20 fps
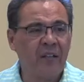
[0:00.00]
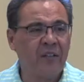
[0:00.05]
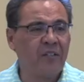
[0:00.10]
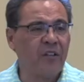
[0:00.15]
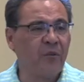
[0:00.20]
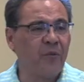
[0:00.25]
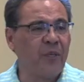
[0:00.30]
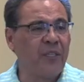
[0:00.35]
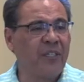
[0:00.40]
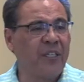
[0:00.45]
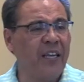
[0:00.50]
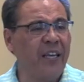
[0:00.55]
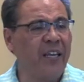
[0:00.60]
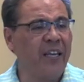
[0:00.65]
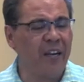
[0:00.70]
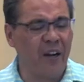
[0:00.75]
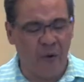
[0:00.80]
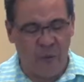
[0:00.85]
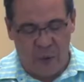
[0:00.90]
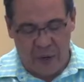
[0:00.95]
So we see
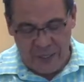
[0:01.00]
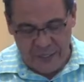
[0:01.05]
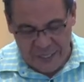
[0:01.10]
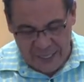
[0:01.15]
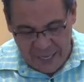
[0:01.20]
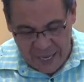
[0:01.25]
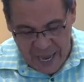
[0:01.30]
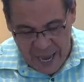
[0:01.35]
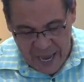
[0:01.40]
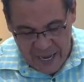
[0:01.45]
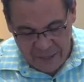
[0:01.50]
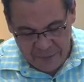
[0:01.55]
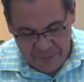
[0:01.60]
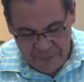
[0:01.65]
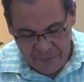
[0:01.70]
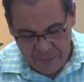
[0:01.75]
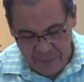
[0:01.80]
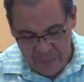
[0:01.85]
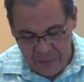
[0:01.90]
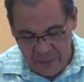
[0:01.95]
here once
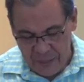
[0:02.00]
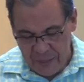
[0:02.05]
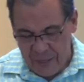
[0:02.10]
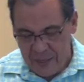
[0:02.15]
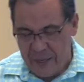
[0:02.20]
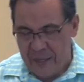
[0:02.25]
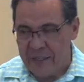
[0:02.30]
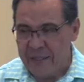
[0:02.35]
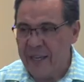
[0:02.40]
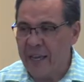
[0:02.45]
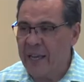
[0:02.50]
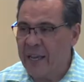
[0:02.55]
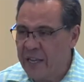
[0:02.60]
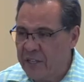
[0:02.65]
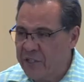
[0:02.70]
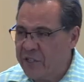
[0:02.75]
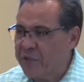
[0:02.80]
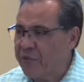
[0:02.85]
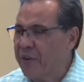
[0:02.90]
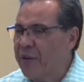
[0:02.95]
again that
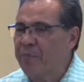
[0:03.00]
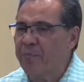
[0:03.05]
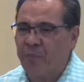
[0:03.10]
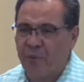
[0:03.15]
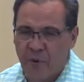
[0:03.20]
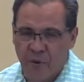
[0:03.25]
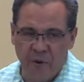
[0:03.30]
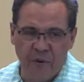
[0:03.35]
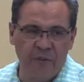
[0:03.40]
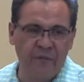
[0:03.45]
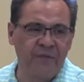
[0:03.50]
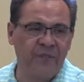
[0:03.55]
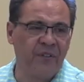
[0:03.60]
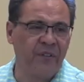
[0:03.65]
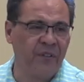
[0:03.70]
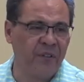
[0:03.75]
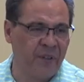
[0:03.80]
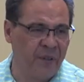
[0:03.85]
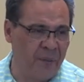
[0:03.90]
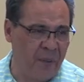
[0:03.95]
history
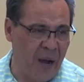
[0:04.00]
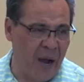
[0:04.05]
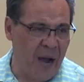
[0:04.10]
proves the